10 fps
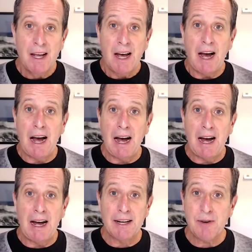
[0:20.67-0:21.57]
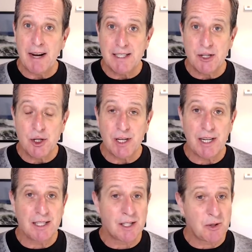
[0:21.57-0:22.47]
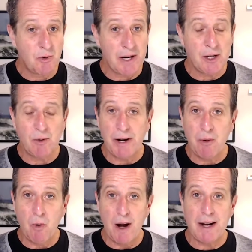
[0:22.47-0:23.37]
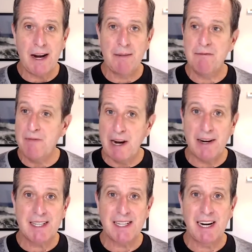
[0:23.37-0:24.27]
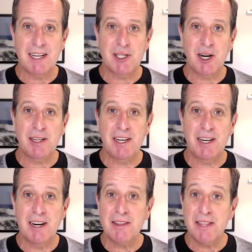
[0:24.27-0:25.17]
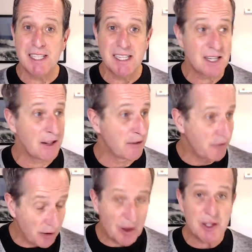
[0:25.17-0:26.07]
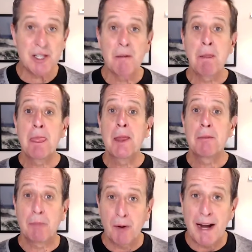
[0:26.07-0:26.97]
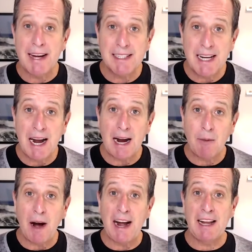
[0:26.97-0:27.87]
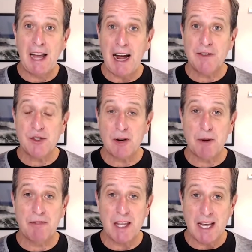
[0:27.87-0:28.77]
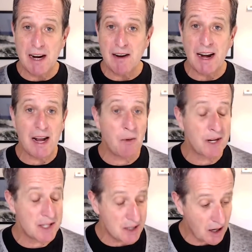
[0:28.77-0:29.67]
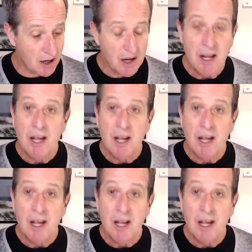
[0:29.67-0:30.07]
uh, transition into 2021. I'm very excited to start the year. This is the first brand DIY live stream of the year, and I want to start